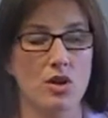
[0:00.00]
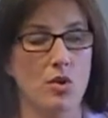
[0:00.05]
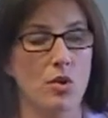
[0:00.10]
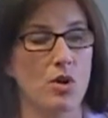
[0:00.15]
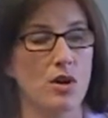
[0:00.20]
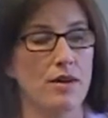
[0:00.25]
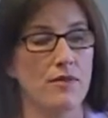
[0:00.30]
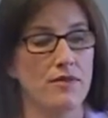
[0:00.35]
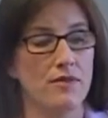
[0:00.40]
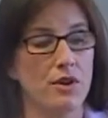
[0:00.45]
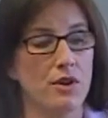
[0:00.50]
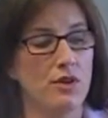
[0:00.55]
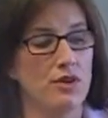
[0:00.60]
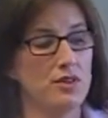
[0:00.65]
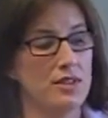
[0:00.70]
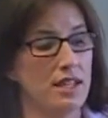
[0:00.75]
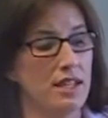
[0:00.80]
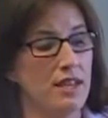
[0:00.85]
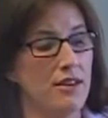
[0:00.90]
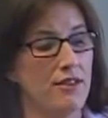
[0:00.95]
or if you
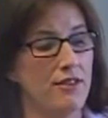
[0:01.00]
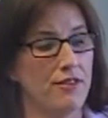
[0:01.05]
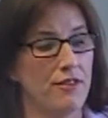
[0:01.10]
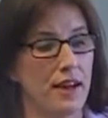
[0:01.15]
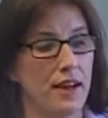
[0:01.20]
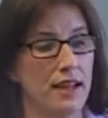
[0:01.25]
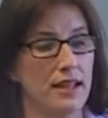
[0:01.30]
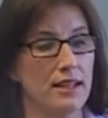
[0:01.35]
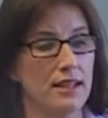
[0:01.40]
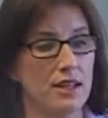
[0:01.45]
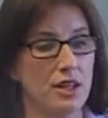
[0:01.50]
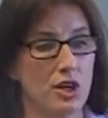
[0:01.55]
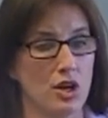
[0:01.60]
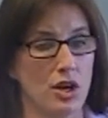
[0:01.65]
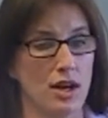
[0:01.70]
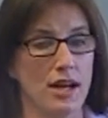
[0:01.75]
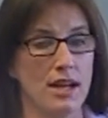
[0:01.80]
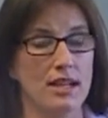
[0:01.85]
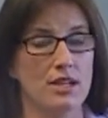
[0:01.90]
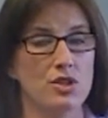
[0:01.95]
see failing
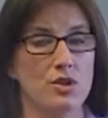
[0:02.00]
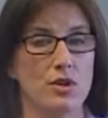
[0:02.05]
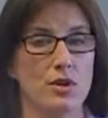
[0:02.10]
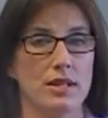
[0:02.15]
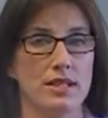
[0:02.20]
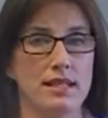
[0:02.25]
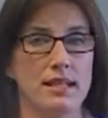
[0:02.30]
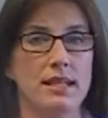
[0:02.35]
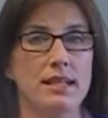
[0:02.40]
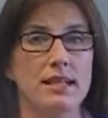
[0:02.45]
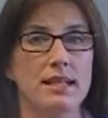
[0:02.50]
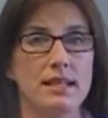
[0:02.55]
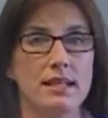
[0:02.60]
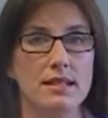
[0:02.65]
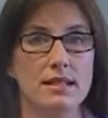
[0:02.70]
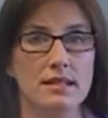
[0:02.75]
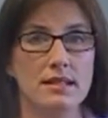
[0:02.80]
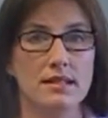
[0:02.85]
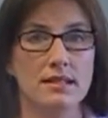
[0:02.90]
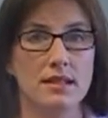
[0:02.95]
grades or
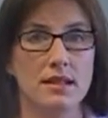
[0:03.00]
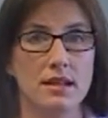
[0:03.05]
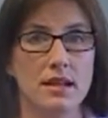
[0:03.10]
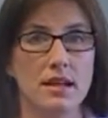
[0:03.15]
attendance,